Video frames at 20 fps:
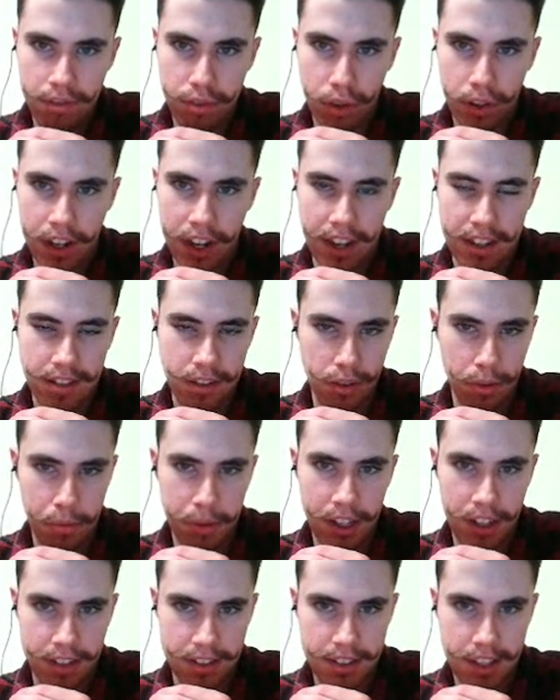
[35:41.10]
forecast loop
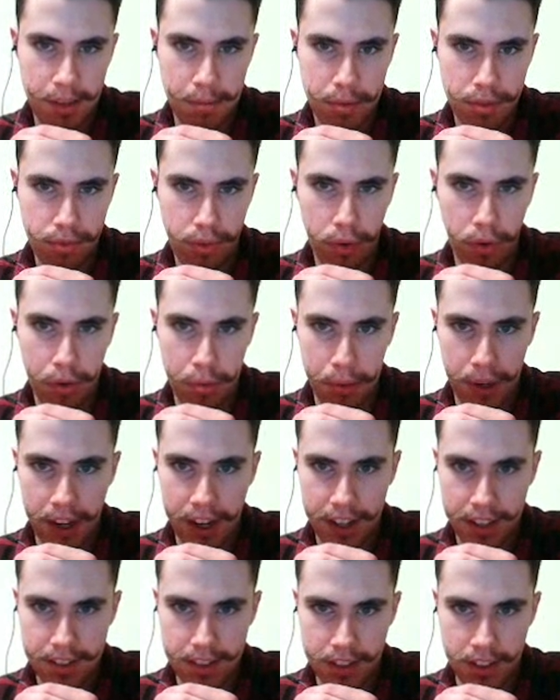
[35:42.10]
kind of skips forward by
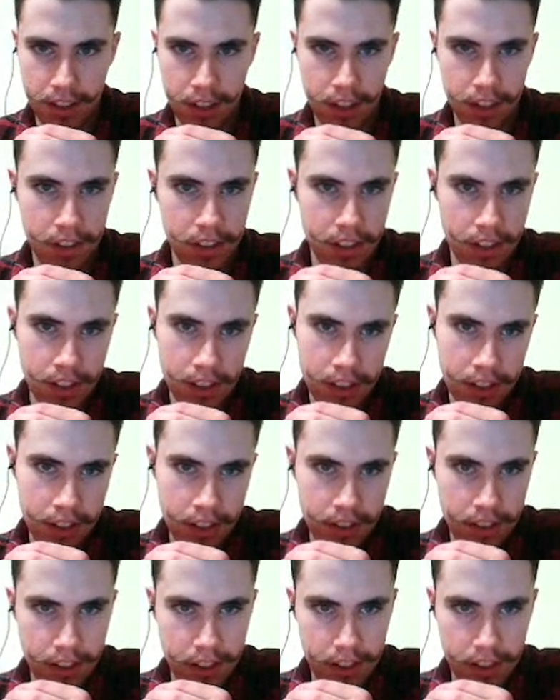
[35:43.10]
accident.
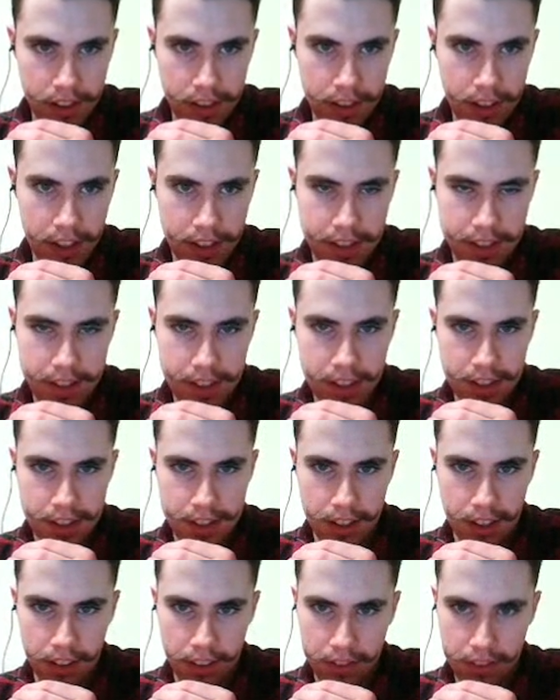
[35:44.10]
It's
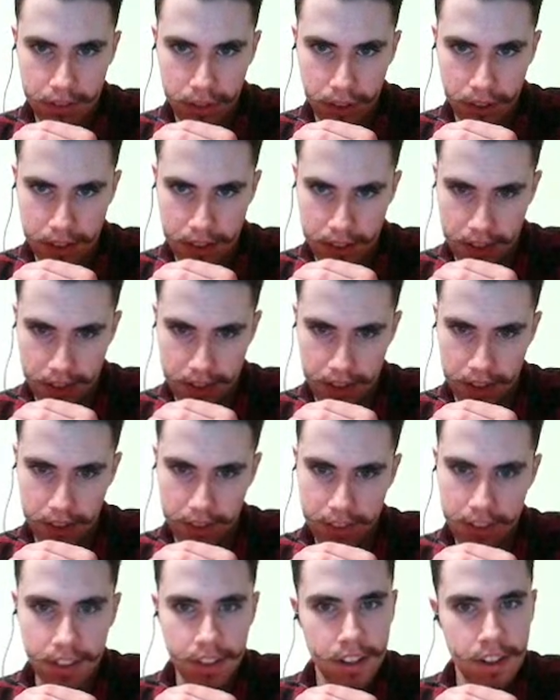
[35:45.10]
sensitive, really
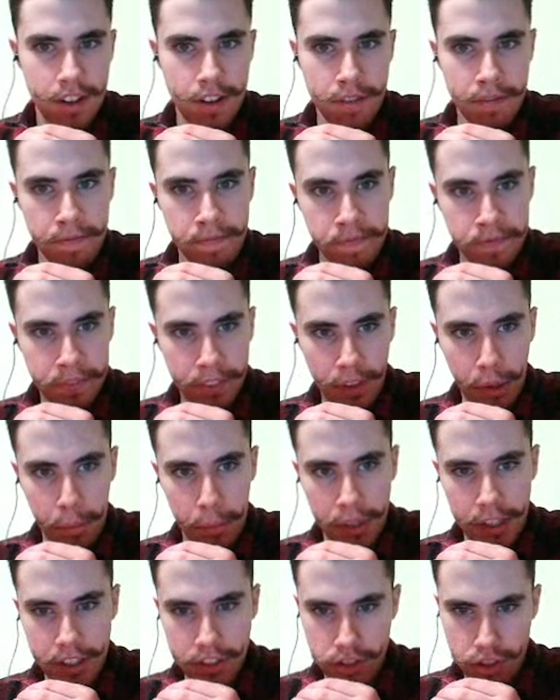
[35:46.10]
sensitive.
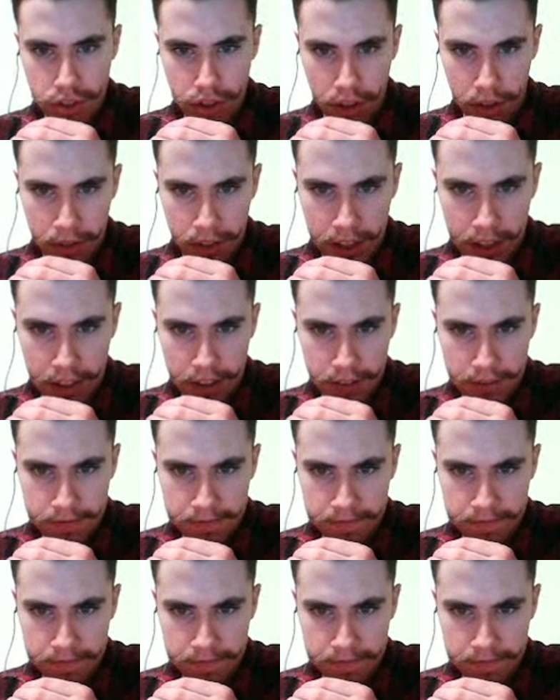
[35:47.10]
But it's showing